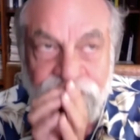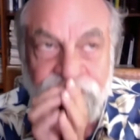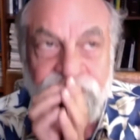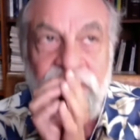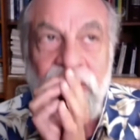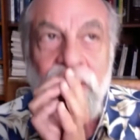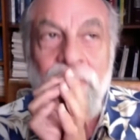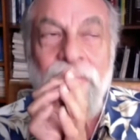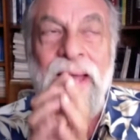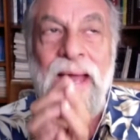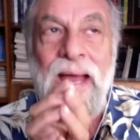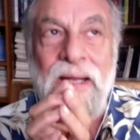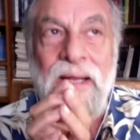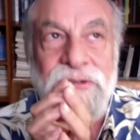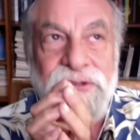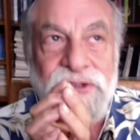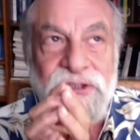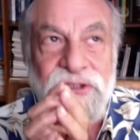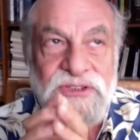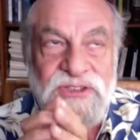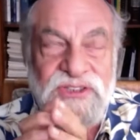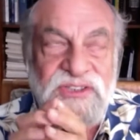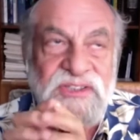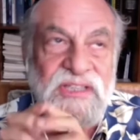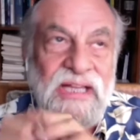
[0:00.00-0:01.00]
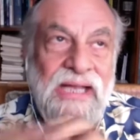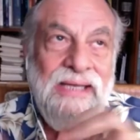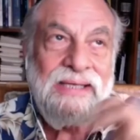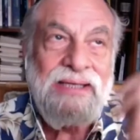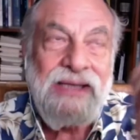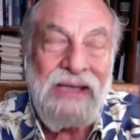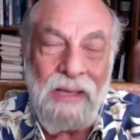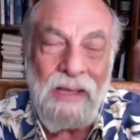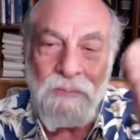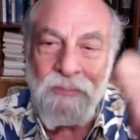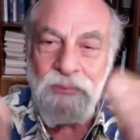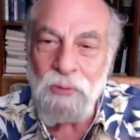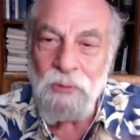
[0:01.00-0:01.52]
Imagine
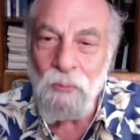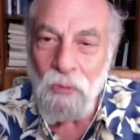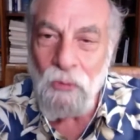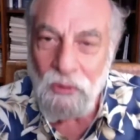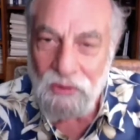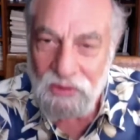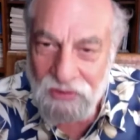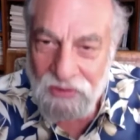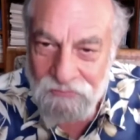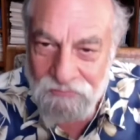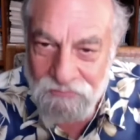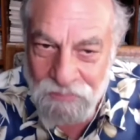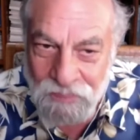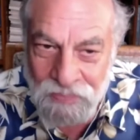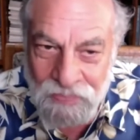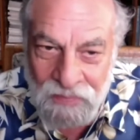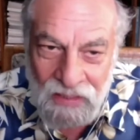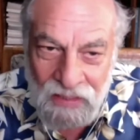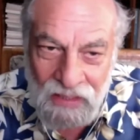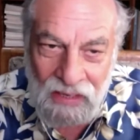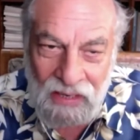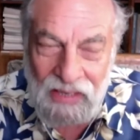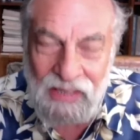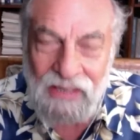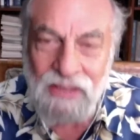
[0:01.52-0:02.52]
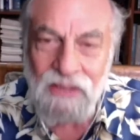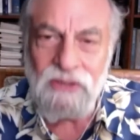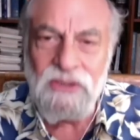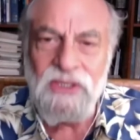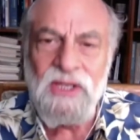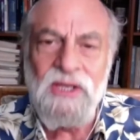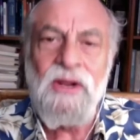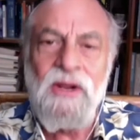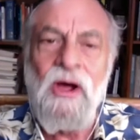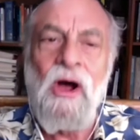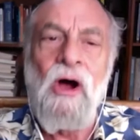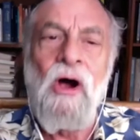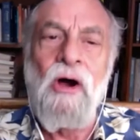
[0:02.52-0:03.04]
standing up in the morning, hale
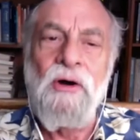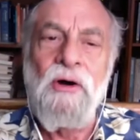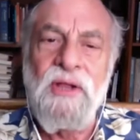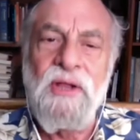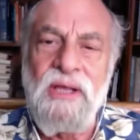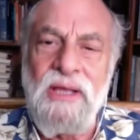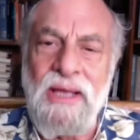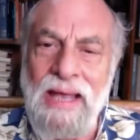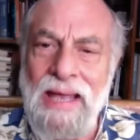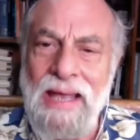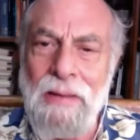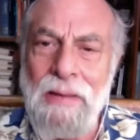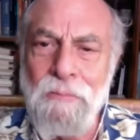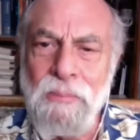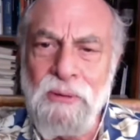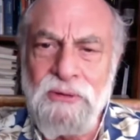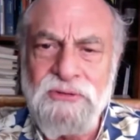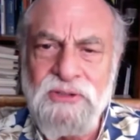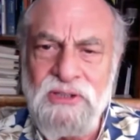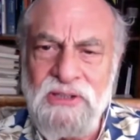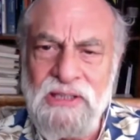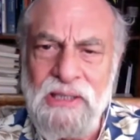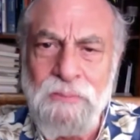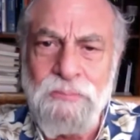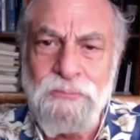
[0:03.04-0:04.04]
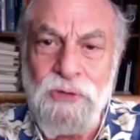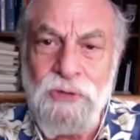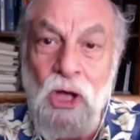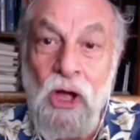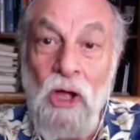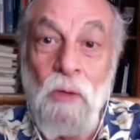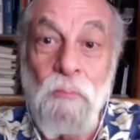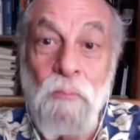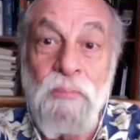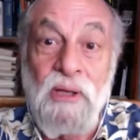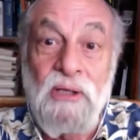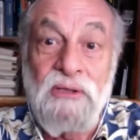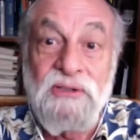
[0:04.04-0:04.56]
and hearty, able to leap
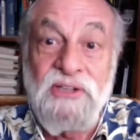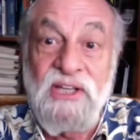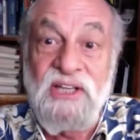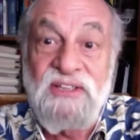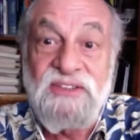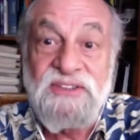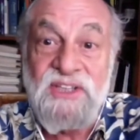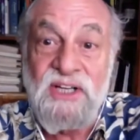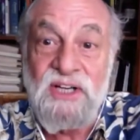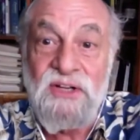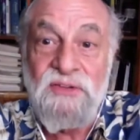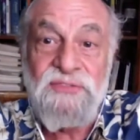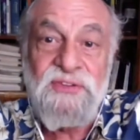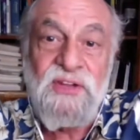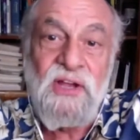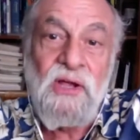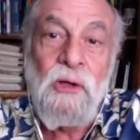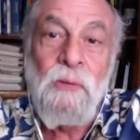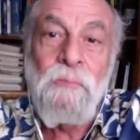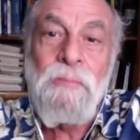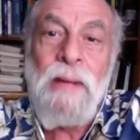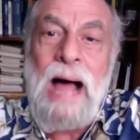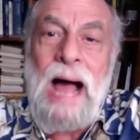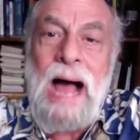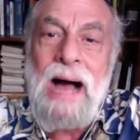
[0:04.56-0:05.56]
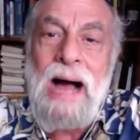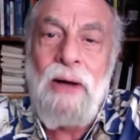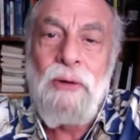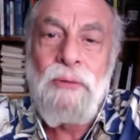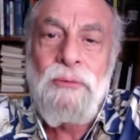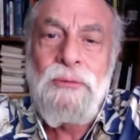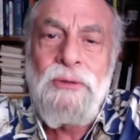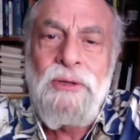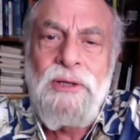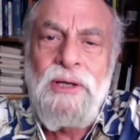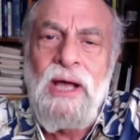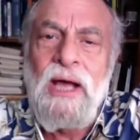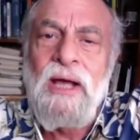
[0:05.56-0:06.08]
tall buildings in a single
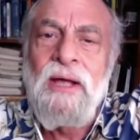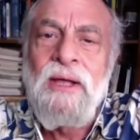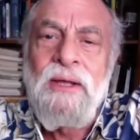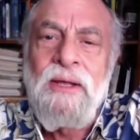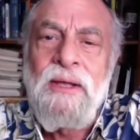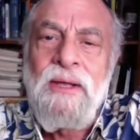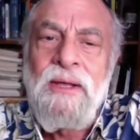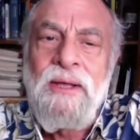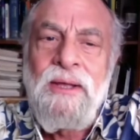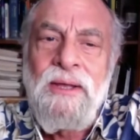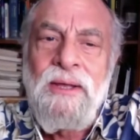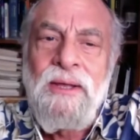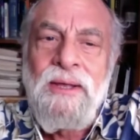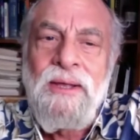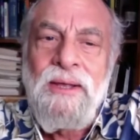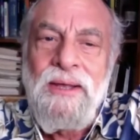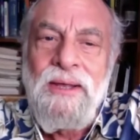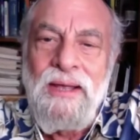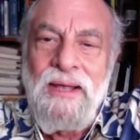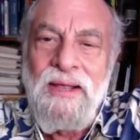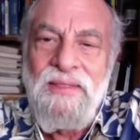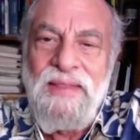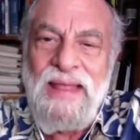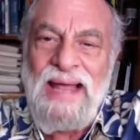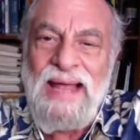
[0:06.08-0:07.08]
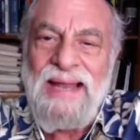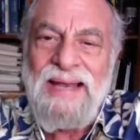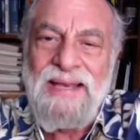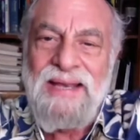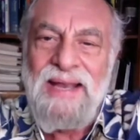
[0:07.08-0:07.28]
bound, and that